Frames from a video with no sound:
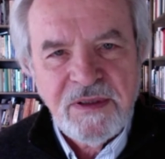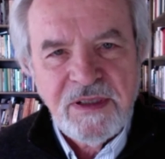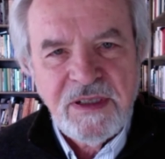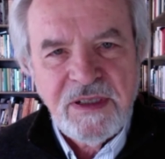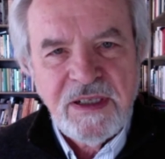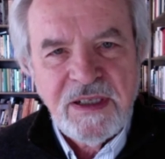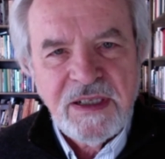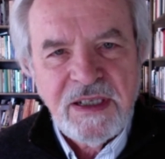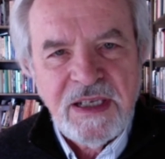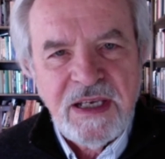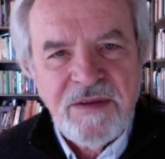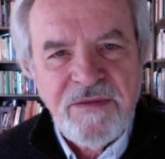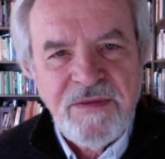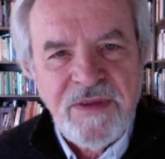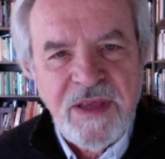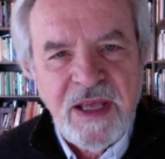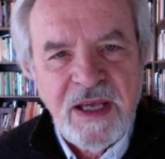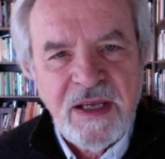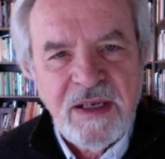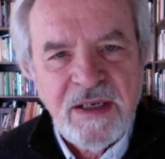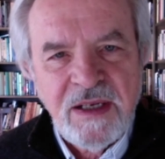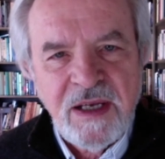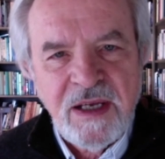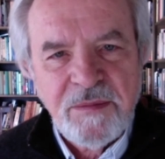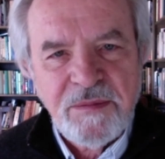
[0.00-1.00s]
Give that
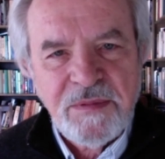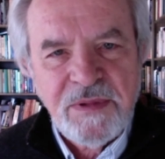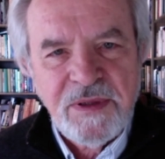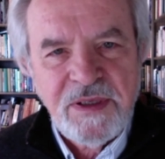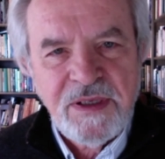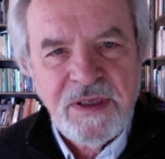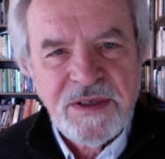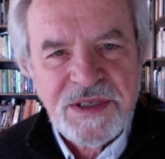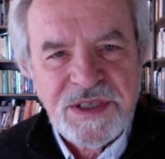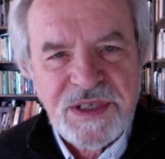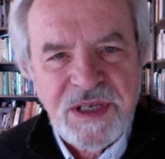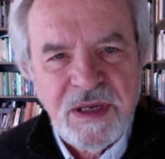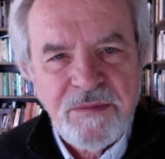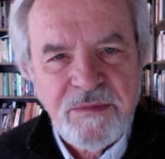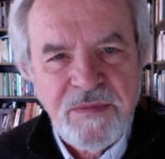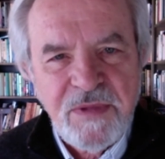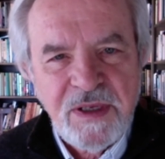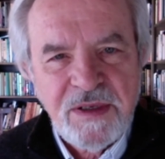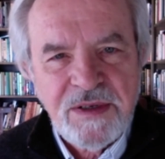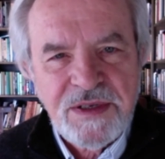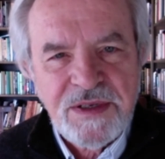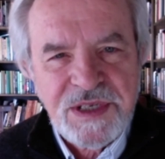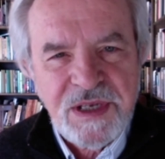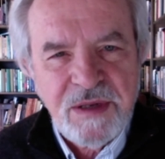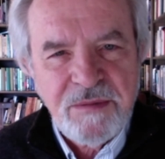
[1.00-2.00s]
up. There's
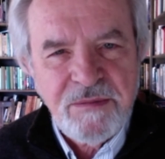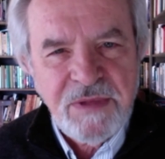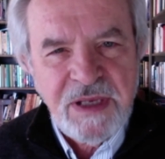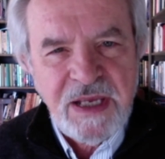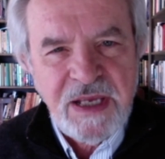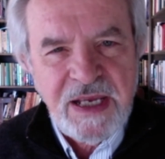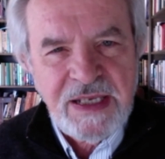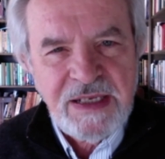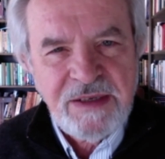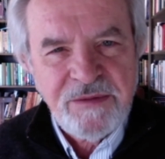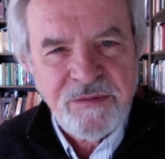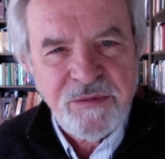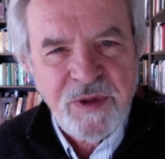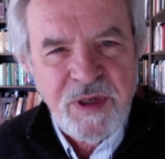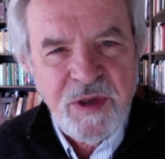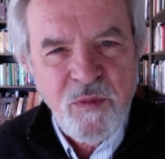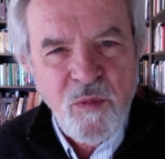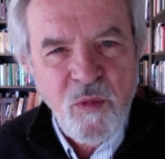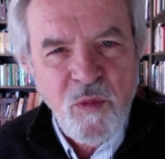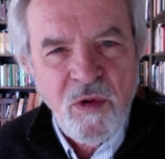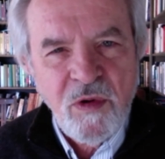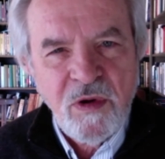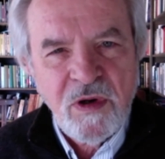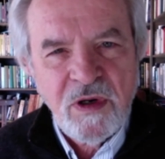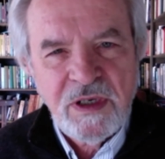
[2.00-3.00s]
some kind of
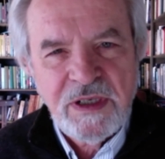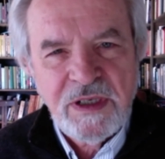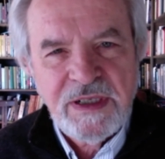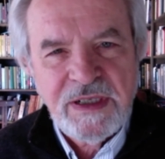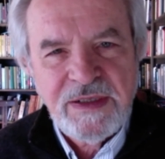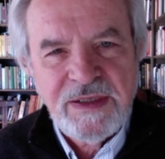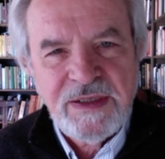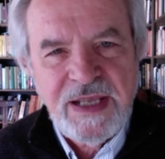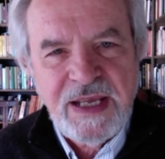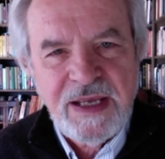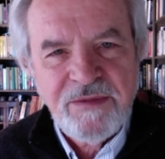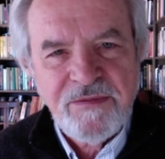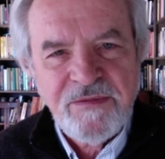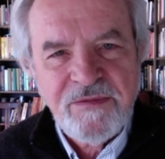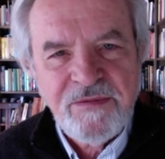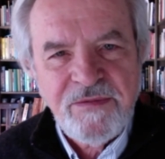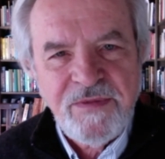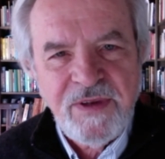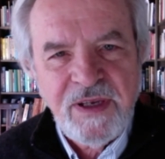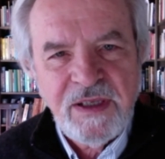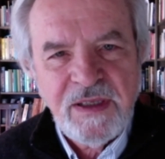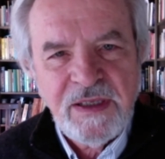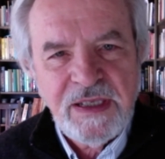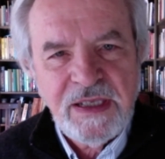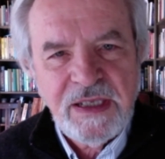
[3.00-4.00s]
reward in that
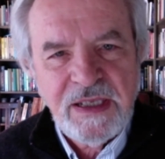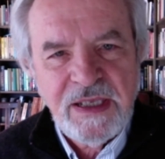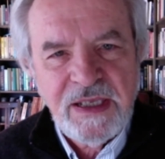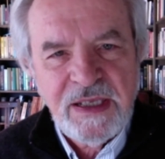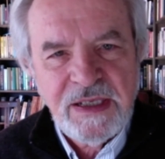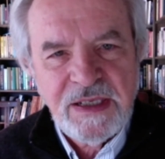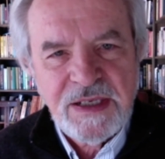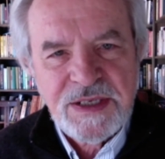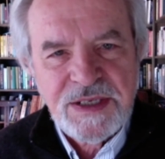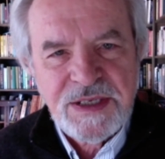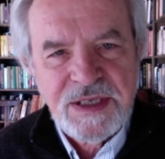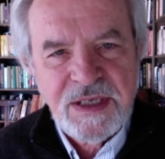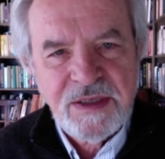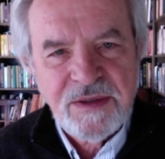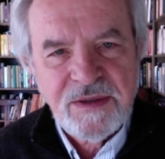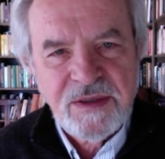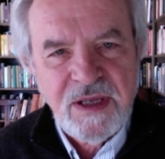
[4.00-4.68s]
feeling innocent.